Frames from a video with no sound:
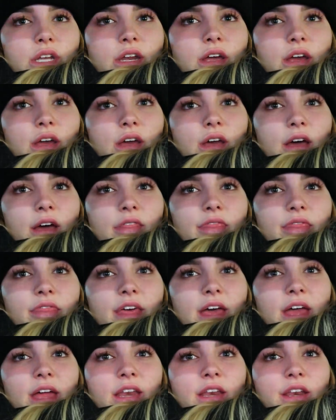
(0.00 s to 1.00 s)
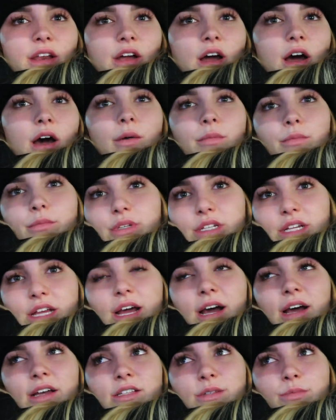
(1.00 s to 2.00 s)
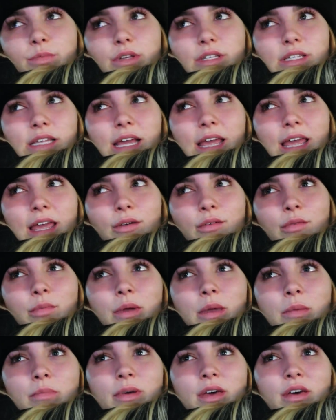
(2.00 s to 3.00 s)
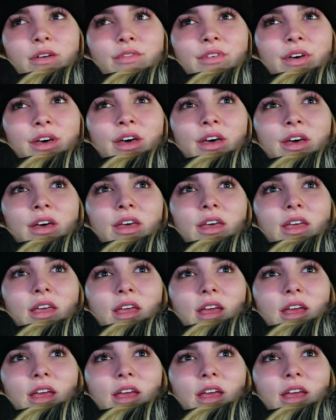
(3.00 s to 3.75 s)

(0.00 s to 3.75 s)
dinner and then come to Casper's, like it'll be a bit of a,